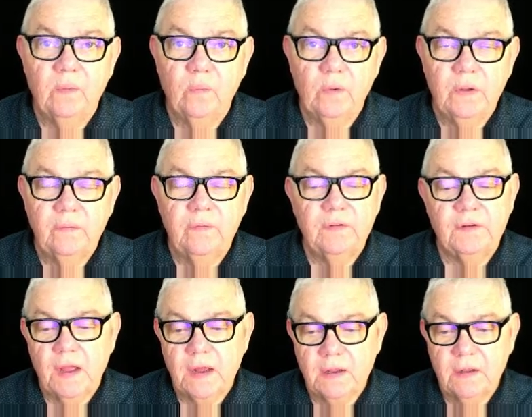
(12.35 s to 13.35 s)
We've
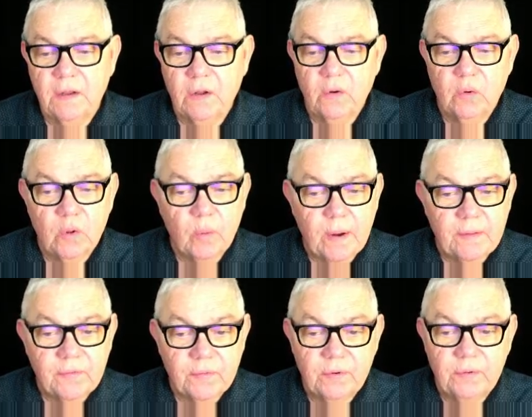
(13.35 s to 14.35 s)
stuck all the way
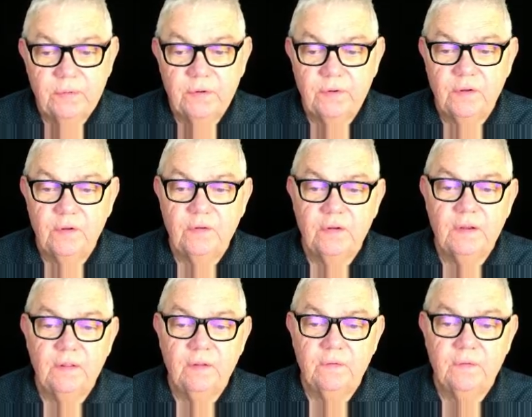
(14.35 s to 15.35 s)
through to
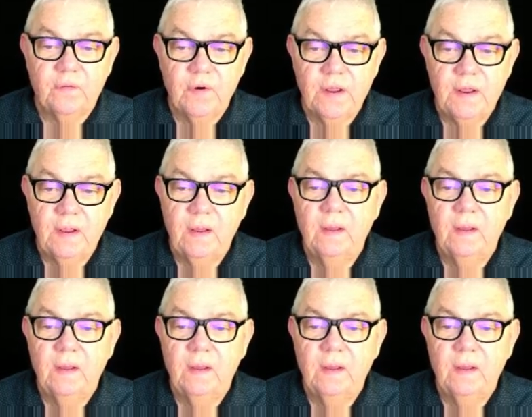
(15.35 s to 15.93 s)
using the free